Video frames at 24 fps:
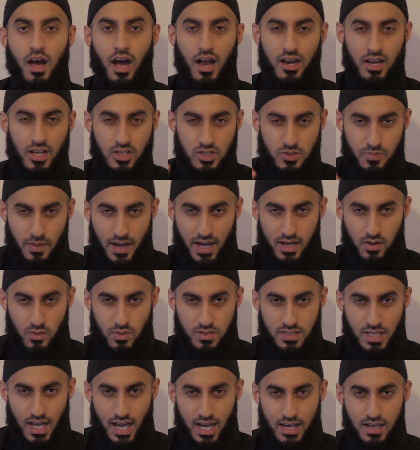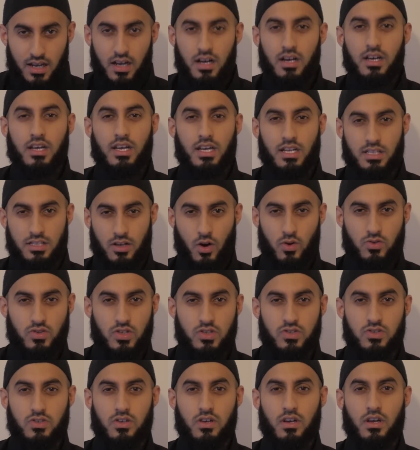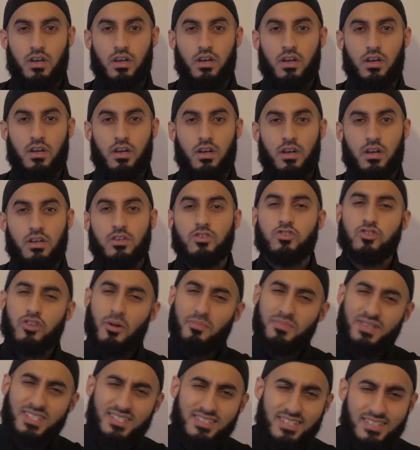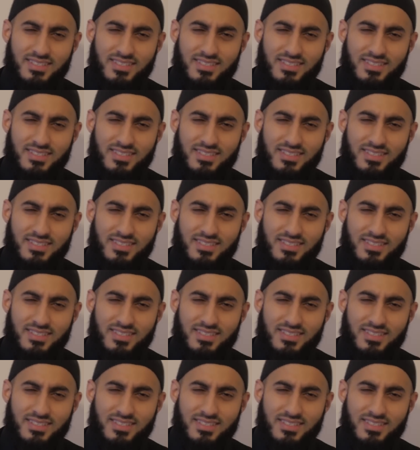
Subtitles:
Allah subhanahu wa ta'ala, He tells us, stop the